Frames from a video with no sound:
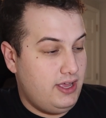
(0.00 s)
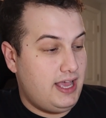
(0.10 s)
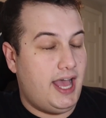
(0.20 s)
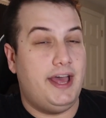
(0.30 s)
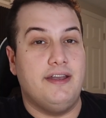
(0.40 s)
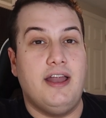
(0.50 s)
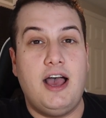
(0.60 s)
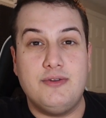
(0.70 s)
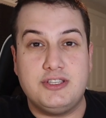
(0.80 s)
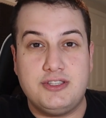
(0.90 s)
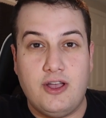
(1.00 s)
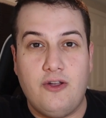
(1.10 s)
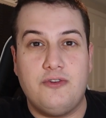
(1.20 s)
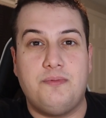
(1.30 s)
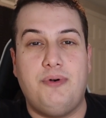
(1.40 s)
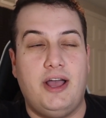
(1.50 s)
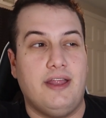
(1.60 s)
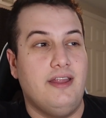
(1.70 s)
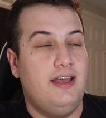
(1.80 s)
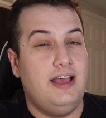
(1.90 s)
and I was stoned,
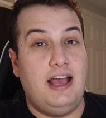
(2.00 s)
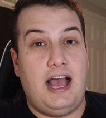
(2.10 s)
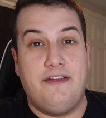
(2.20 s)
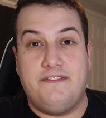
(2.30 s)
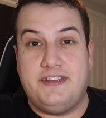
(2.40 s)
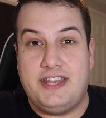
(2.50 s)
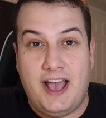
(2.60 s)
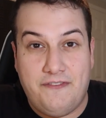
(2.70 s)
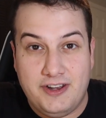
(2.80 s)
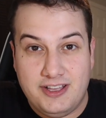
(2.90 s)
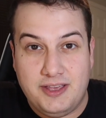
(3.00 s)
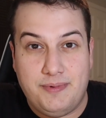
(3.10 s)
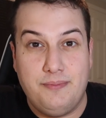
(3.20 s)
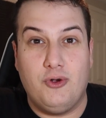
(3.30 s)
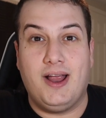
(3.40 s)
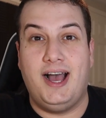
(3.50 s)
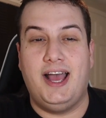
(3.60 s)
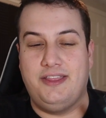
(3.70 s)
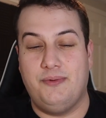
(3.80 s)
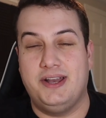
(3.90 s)
but I've definitely been more
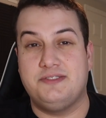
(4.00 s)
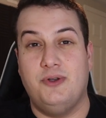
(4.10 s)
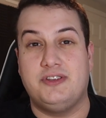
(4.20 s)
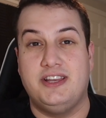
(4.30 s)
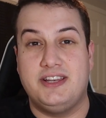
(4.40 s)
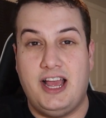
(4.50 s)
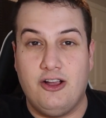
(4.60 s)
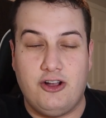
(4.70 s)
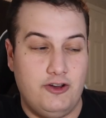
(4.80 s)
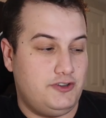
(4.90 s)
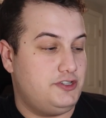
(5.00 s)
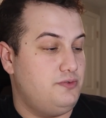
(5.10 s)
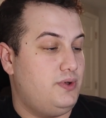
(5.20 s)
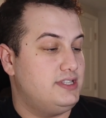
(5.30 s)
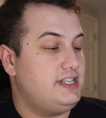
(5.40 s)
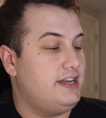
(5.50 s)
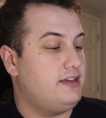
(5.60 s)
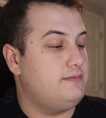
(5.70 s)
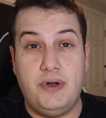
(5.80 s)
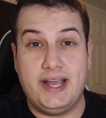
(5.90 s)
high than when I smoked an entire cartridge in one
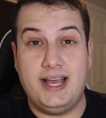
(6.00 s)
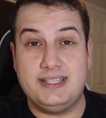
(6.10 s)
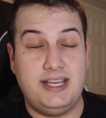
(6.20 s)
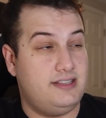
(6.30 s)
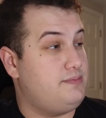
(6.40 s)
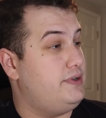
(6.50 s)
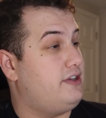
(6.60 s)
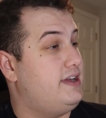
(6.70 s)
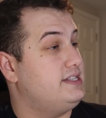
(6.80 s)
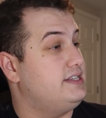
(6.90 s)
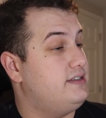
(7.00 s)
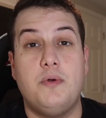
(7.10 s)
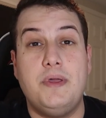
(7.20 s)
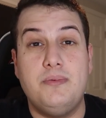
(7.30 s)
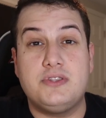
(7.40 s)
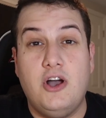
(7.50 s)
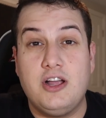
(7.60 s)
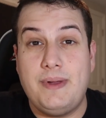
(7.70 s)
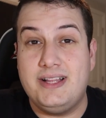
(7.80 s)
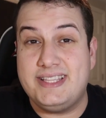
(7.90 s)
sitting. But I gotta say, this is pretty crazy. When people talk
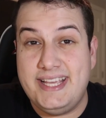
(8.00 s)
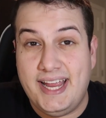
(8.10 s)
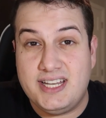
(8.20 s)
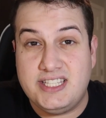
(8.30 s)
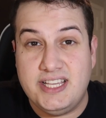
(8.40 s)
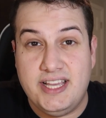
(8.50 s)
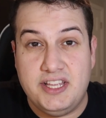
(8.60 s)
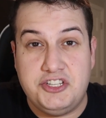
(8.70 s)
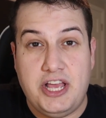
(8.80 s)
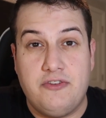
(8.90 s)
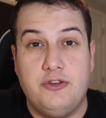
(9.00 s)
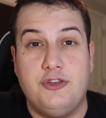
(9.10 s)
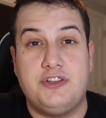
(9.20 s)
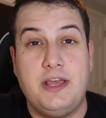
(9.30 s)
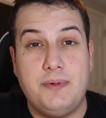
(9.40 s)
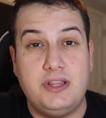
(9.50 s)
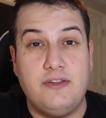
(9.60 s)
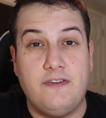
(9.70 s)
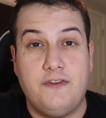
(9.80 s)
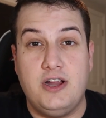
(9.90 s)
about THC in general, they're typically
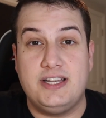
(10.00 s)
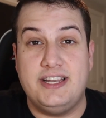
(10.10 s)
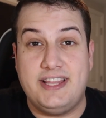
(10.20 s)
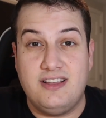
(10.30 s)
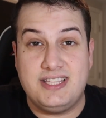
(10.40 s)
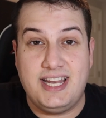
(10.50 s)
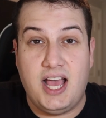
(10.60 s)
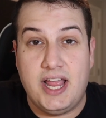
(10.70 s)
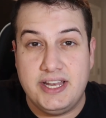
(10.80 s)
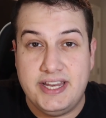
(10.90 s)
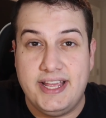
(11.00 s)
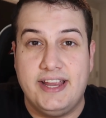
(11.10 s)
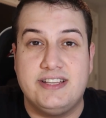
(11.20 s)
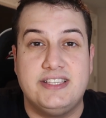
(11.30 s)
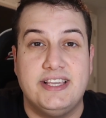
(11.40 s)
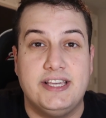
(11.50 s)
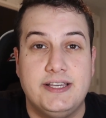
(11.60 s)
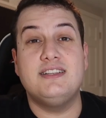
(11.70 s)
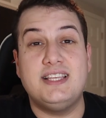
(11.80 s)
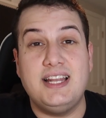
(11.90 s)
referring to Delta 9 THC.
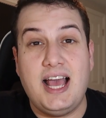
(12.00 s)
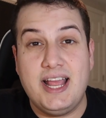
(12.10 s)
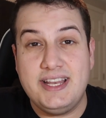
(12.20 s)
Delta 9